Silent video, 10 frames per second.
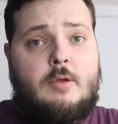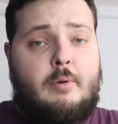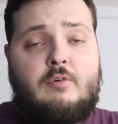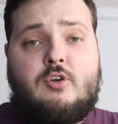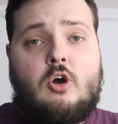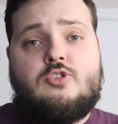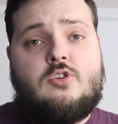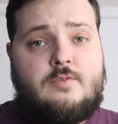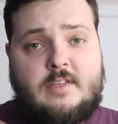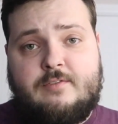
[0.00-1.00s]
both
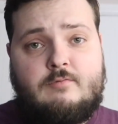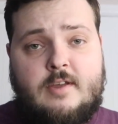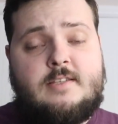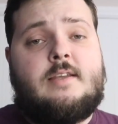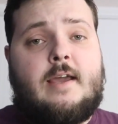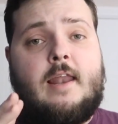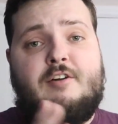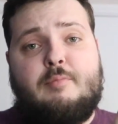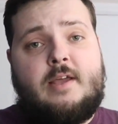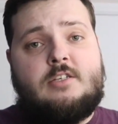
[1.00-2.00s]
consoles for different reasons. Like I
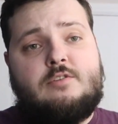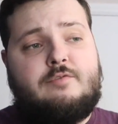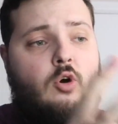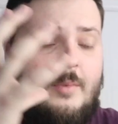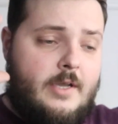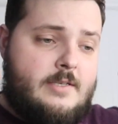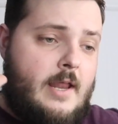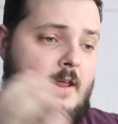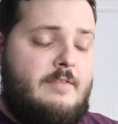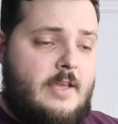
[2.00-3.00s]
love PlayStation 4 because
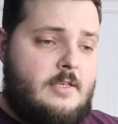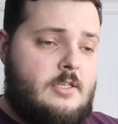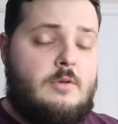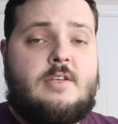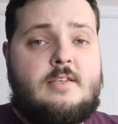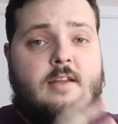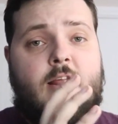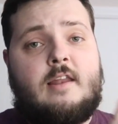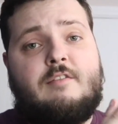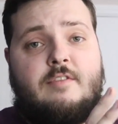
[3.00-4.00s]
I love the exclusives and
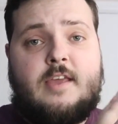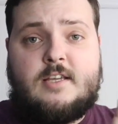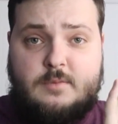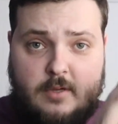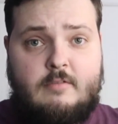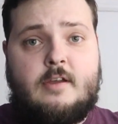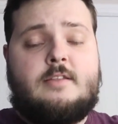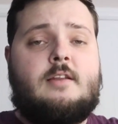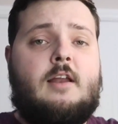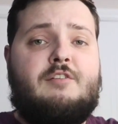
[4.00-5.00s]
I love the
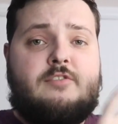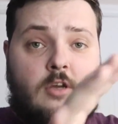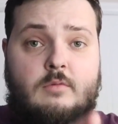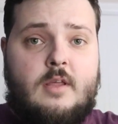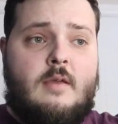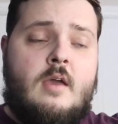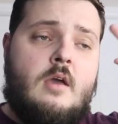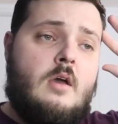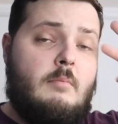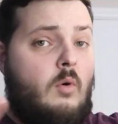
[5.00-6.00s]
experience, and I love Sony
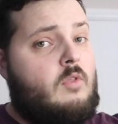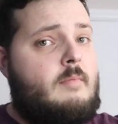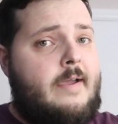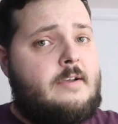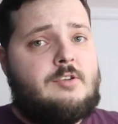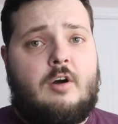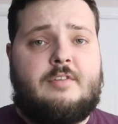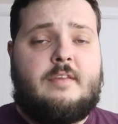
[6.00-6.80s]
more than Microsoft.